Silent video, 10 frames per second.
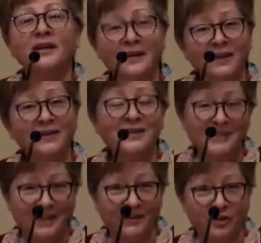
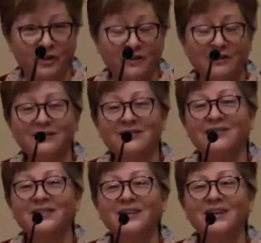intention
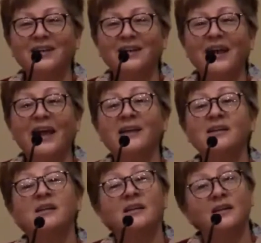and
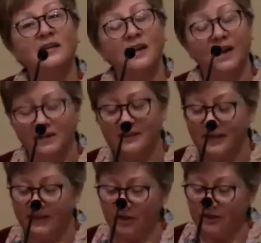
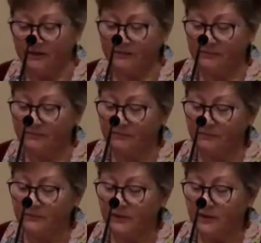attention.
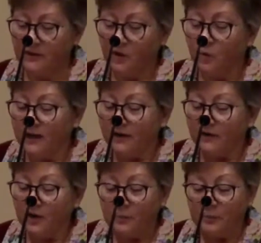Whatever
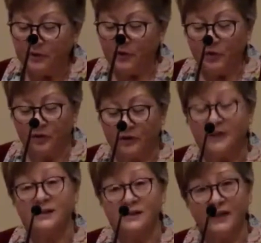you put your
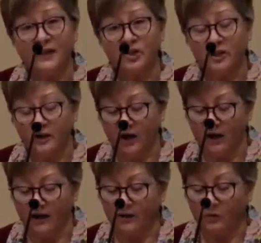attention
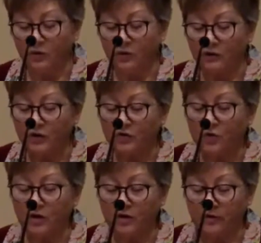on will go
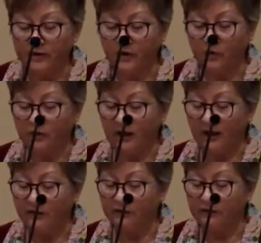stronger in your
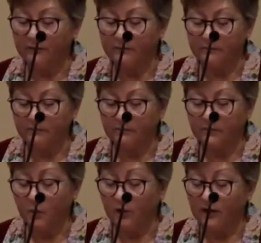life.
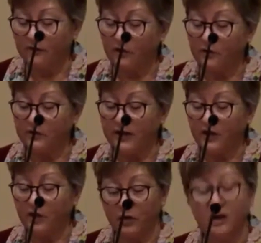And whatever you take
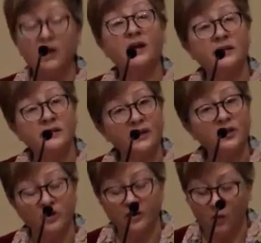your
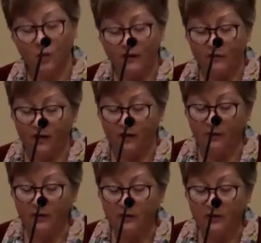attention away from
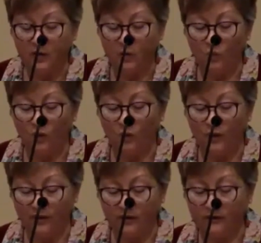will wither,